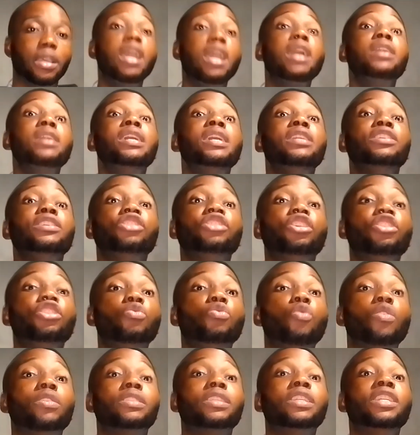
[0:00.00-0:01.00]
Any edition
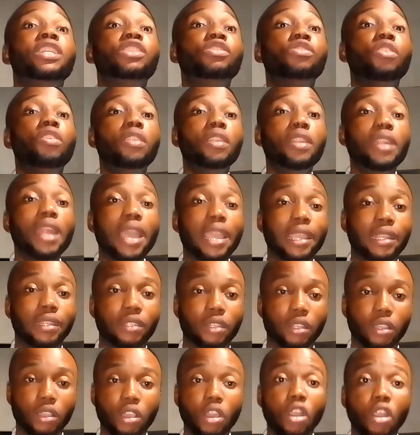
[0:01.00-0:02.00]
you want is
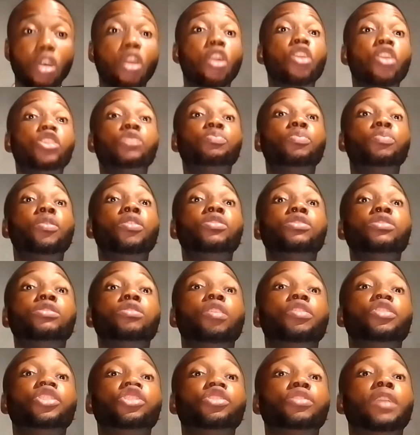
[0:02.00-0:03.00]
online. Osborne's
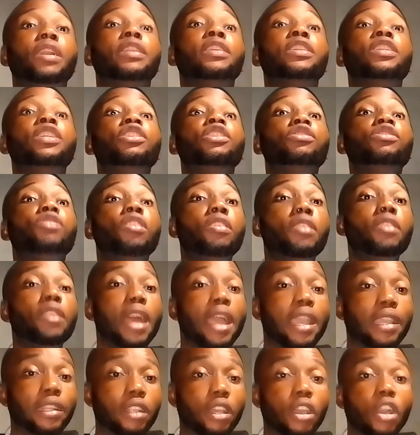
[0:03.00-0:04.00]
Law Dictionary is
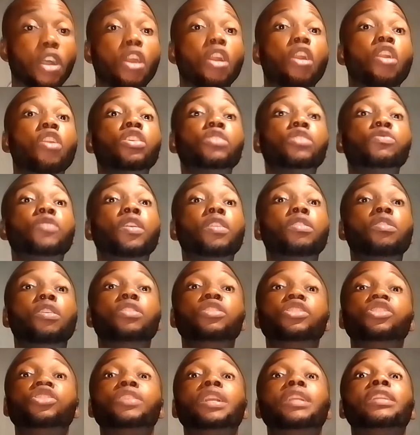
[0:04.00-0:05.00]
online. Oxford
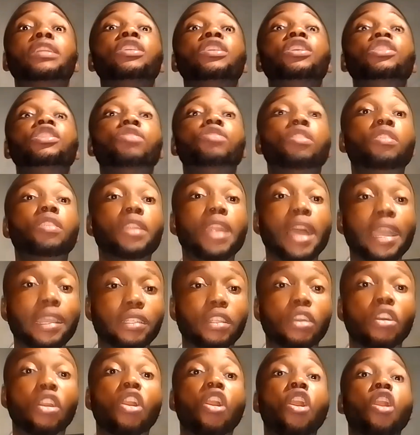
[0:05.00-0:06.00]
Law Dictionary is online.